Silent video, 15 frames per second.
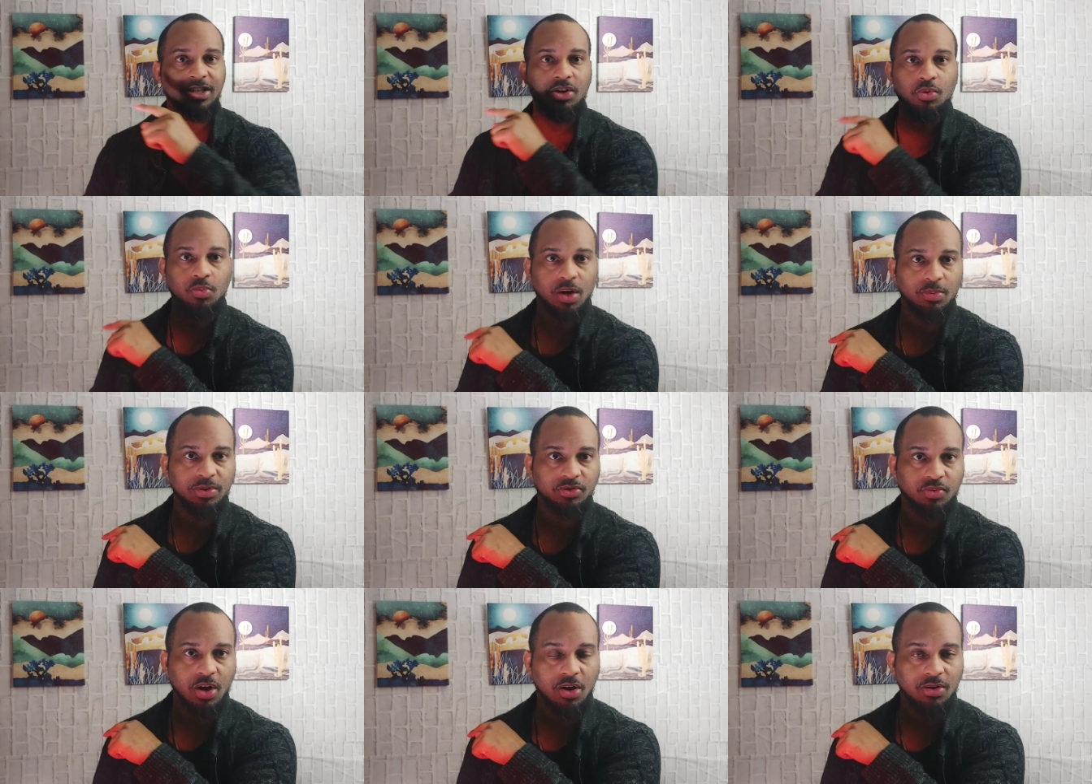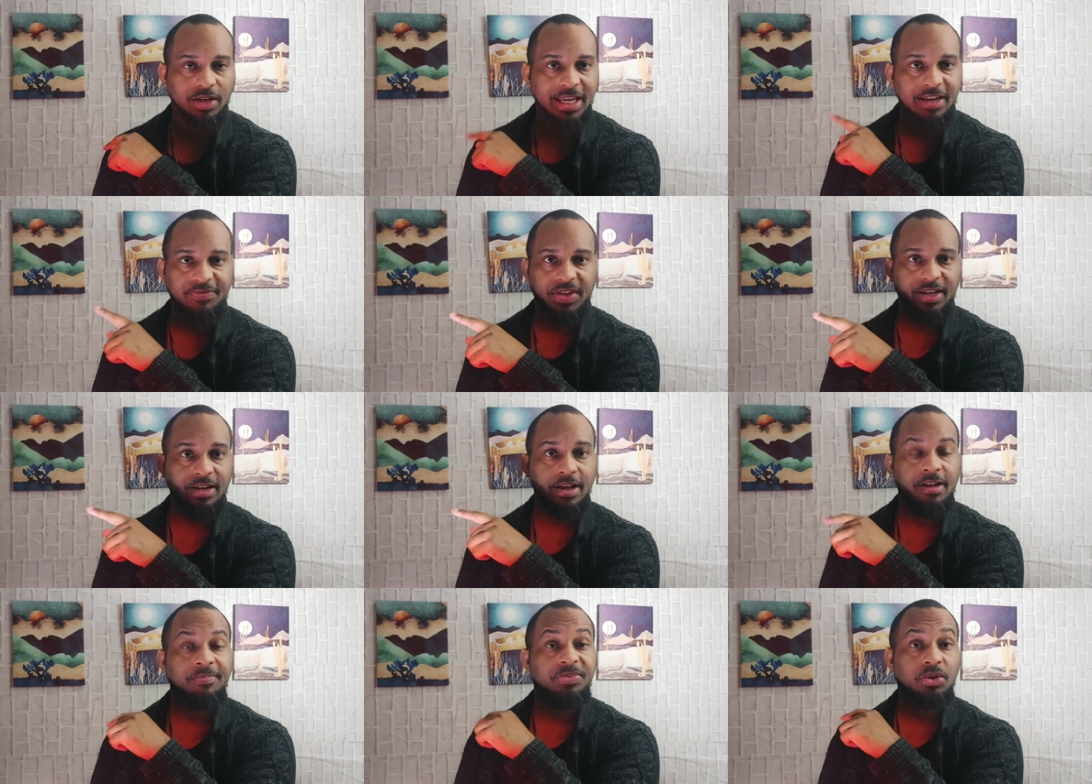knew what was wrong. Even
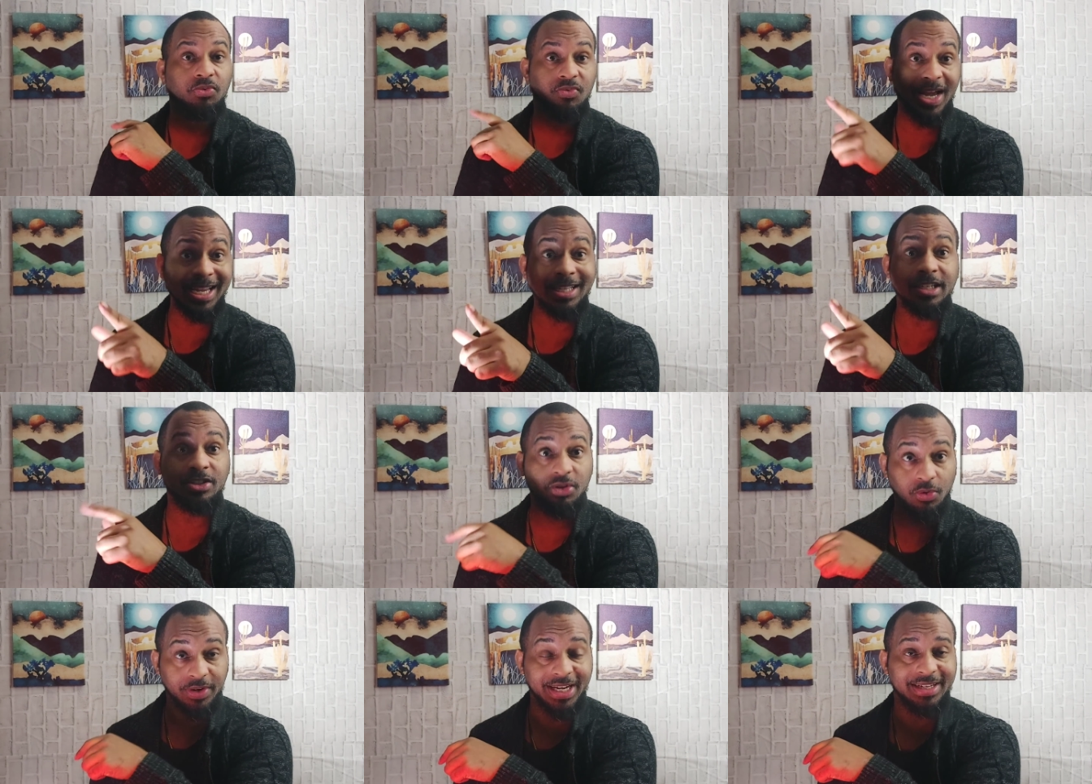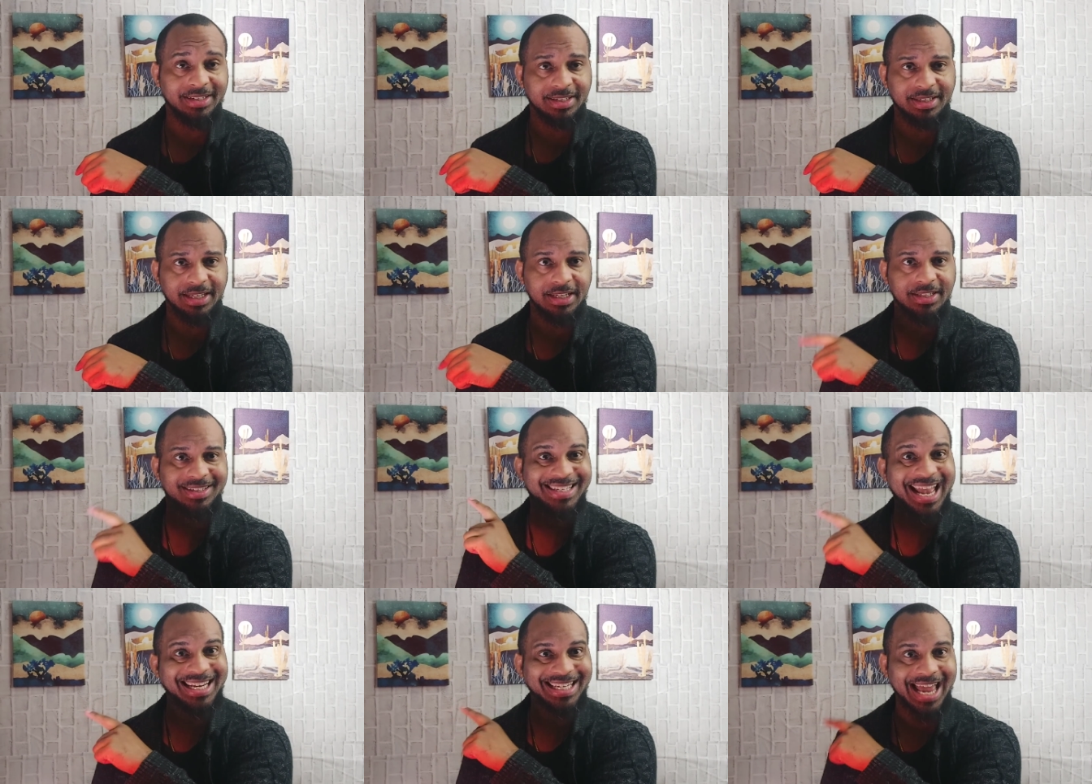the regulatory entity
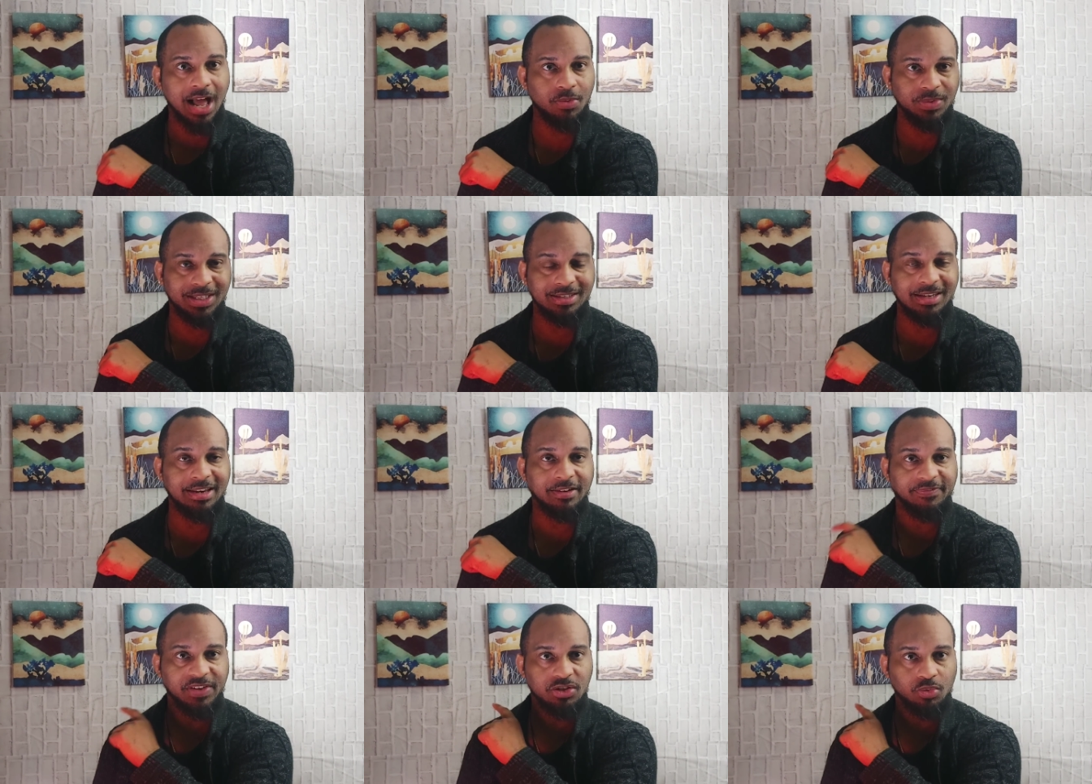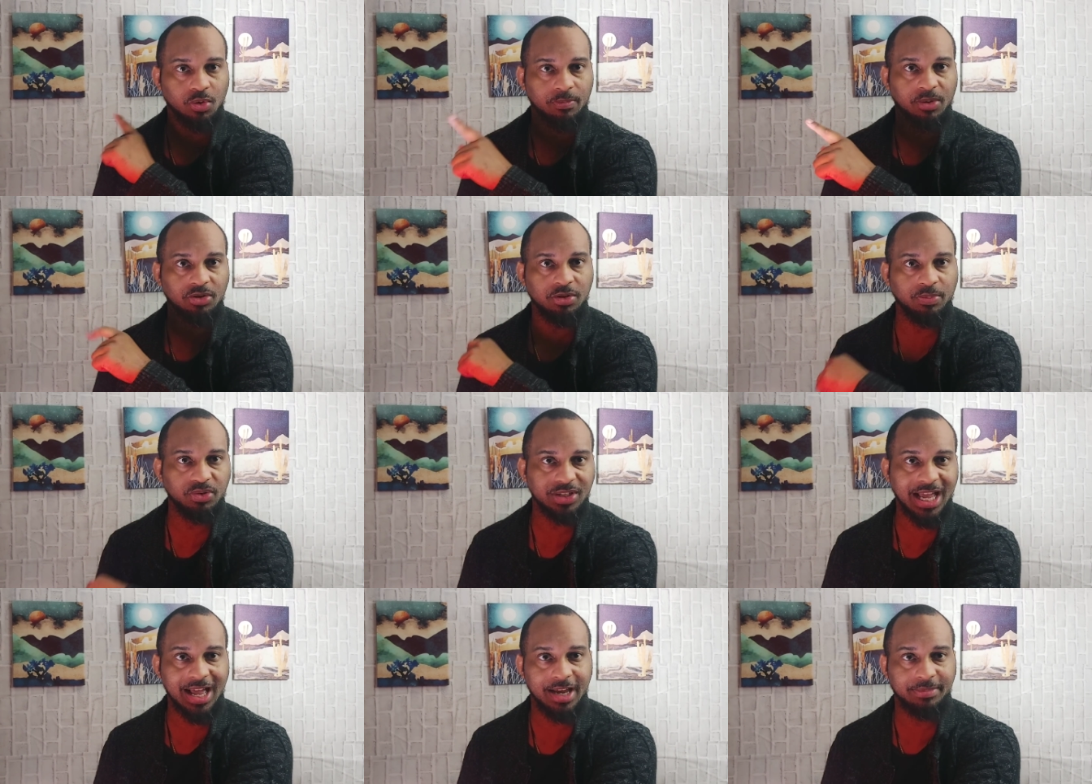sat down with this individual multiple
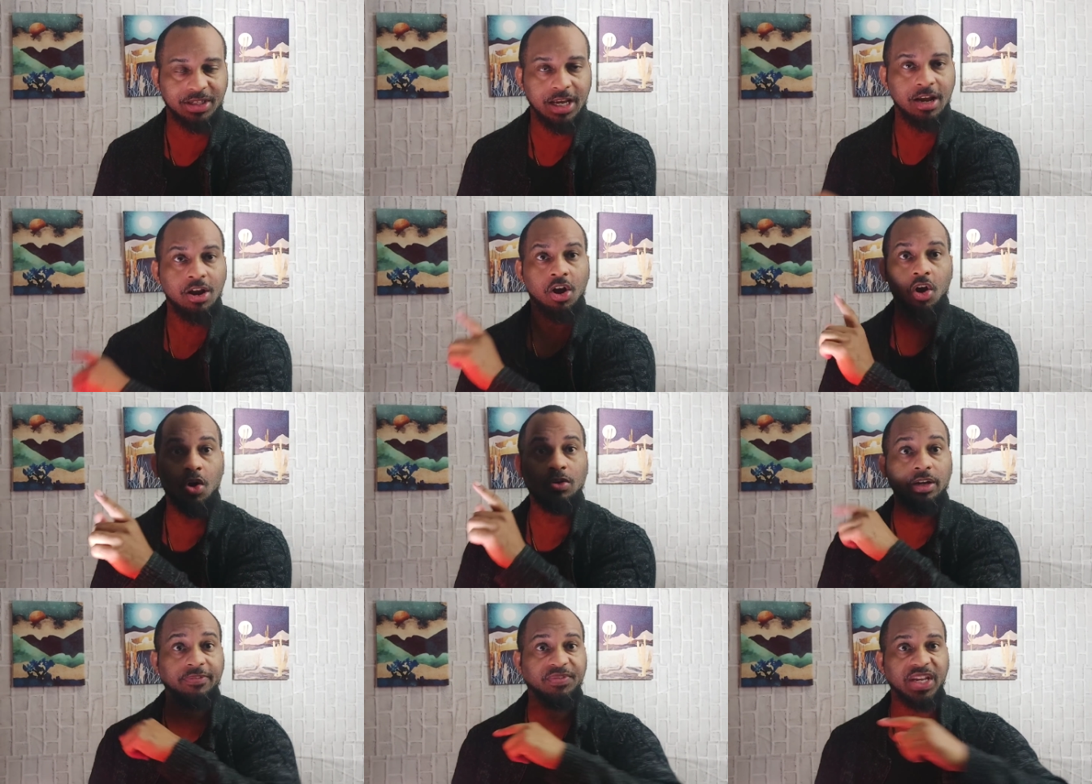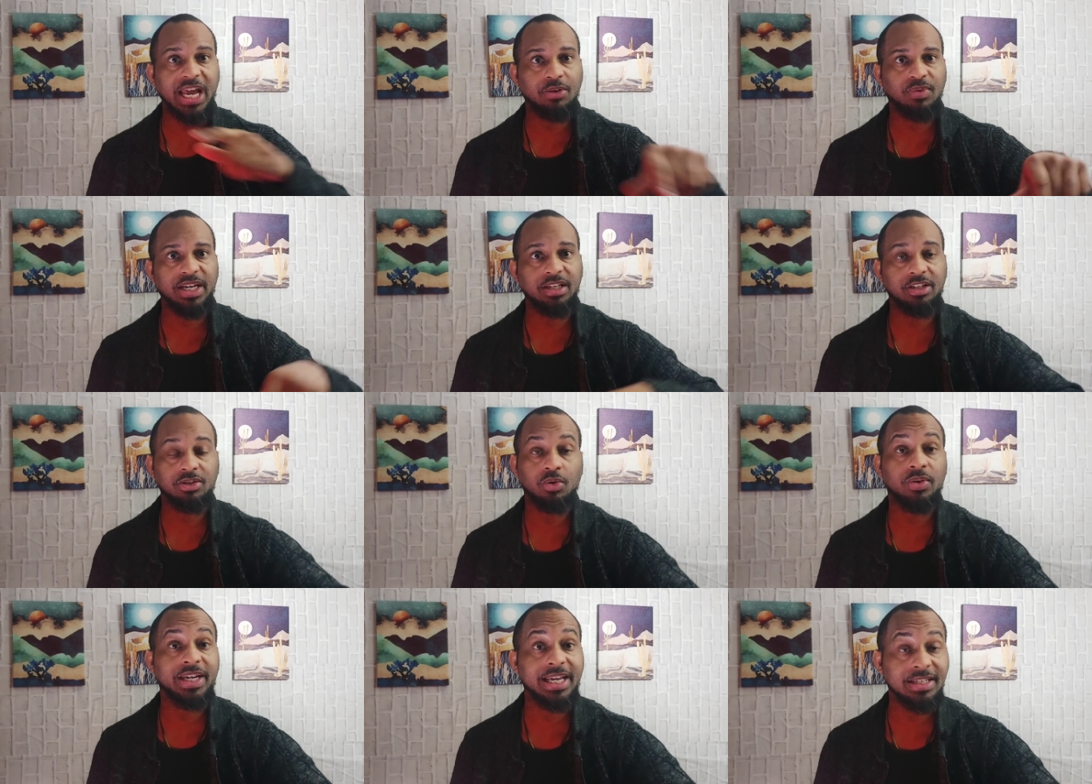times, only for that
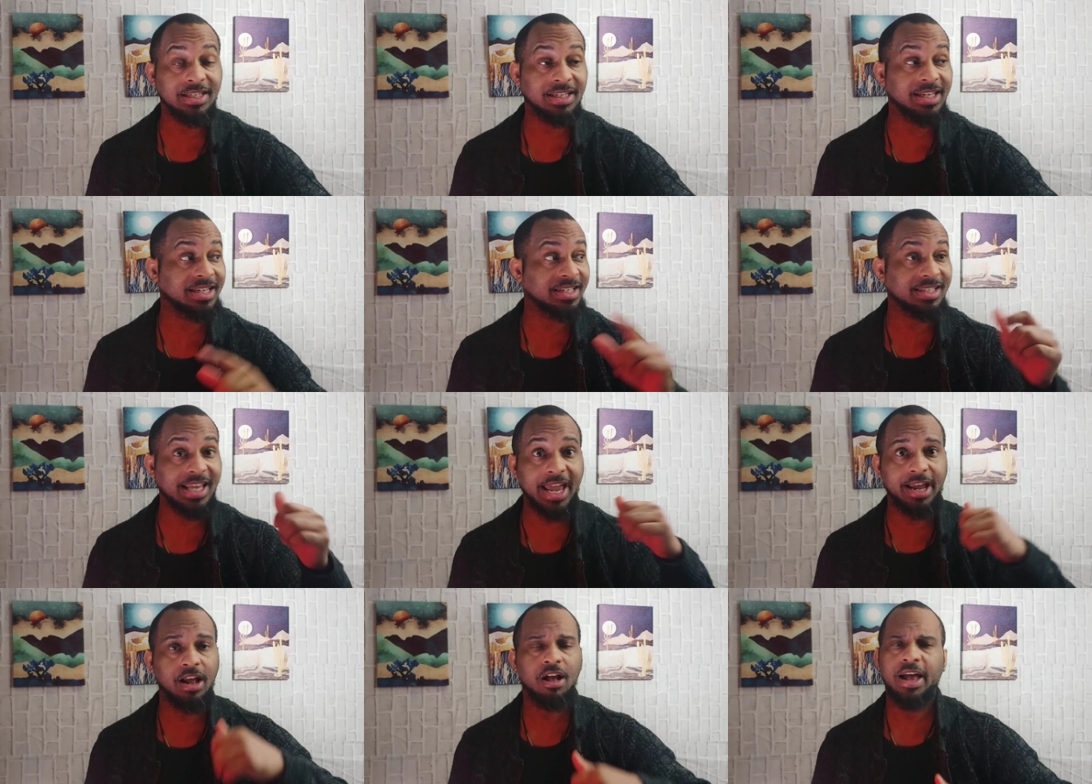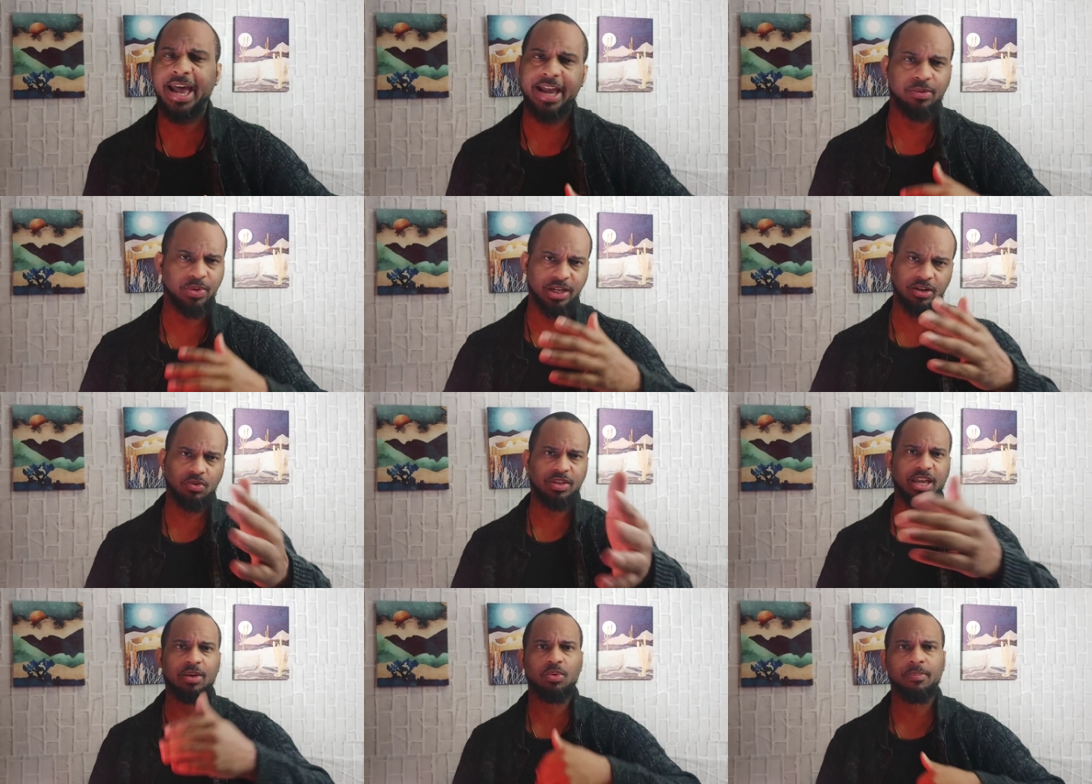regulatory entity to say, hey, we
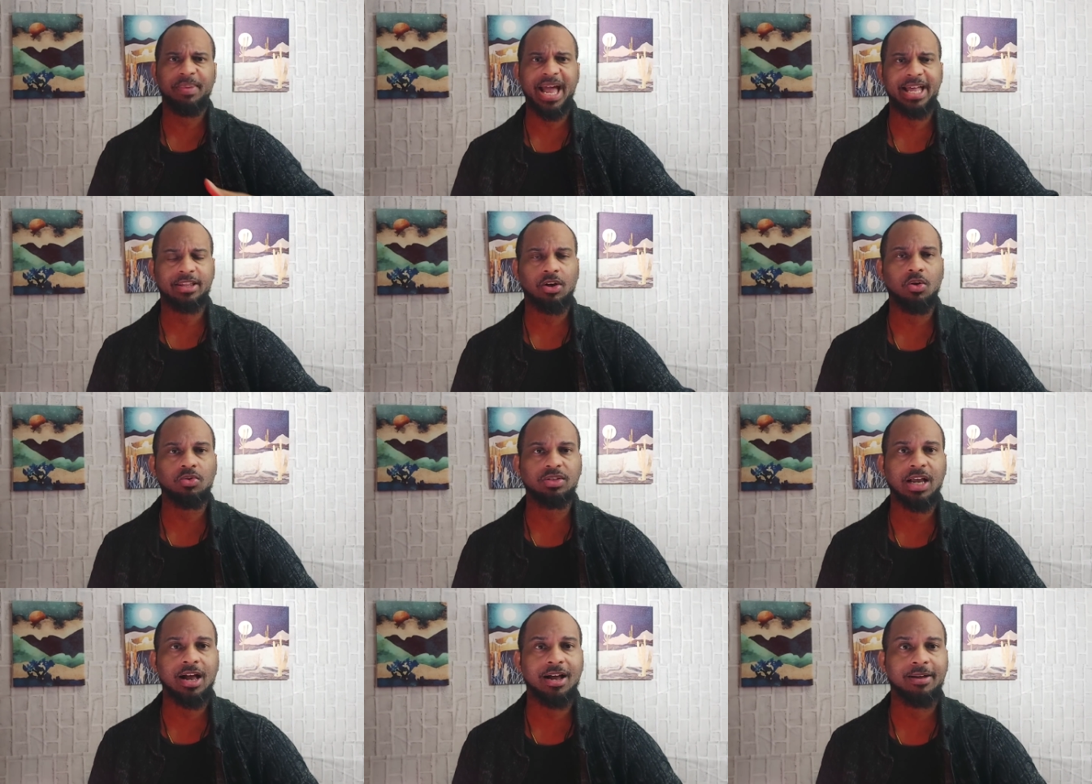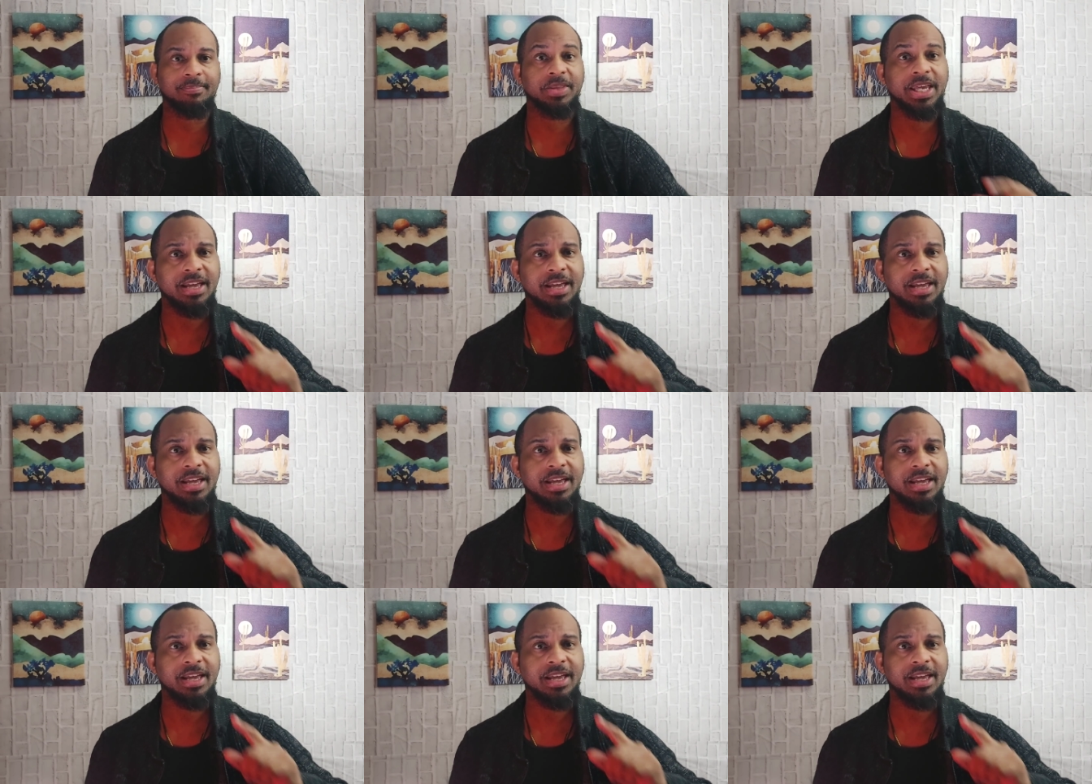knew they were bad the whole time.